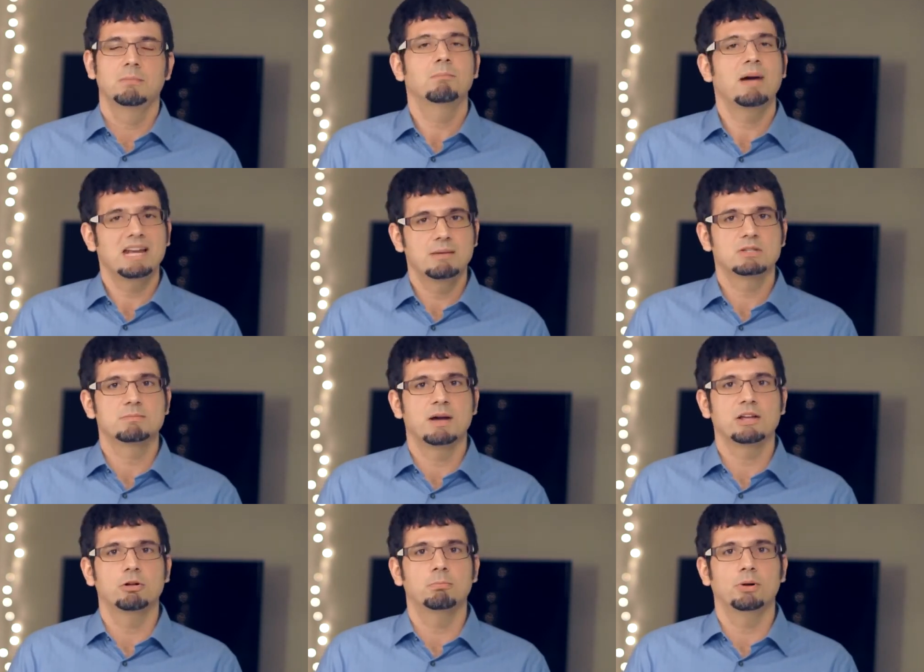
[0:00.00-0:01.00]
My name is
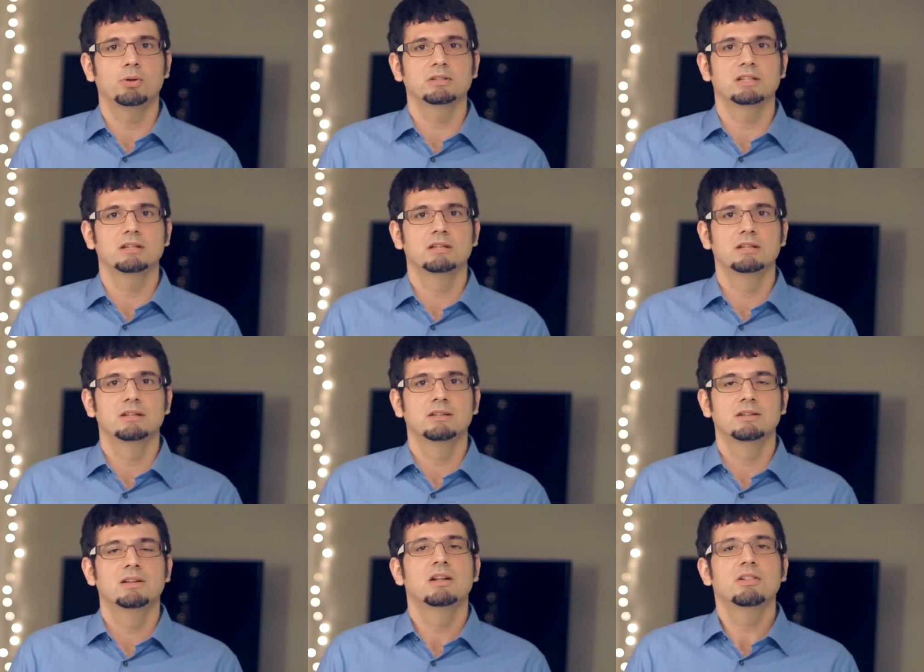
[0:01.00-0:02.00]
Michael Bolden.
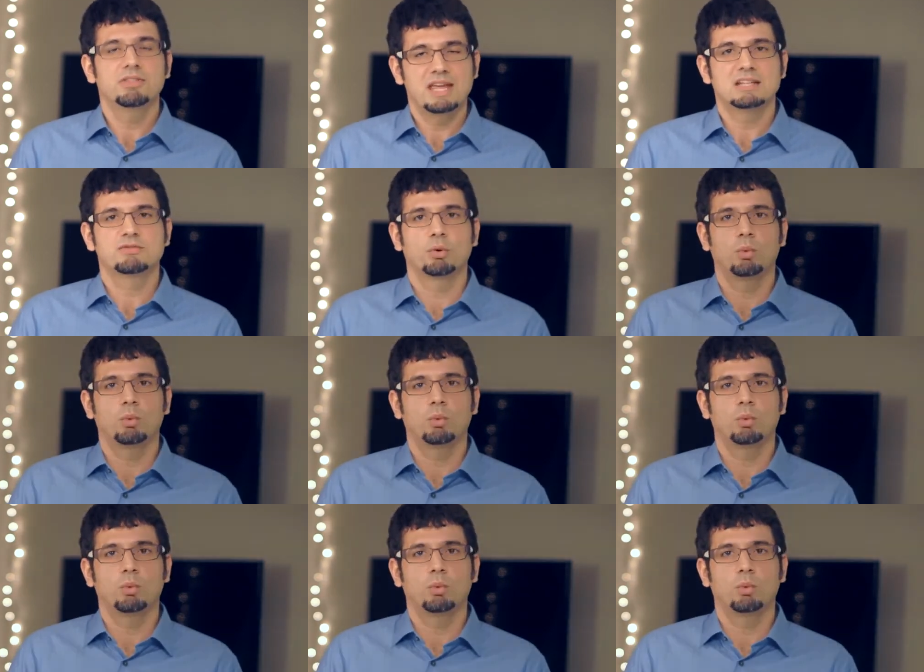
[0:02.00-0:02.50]
Thanks for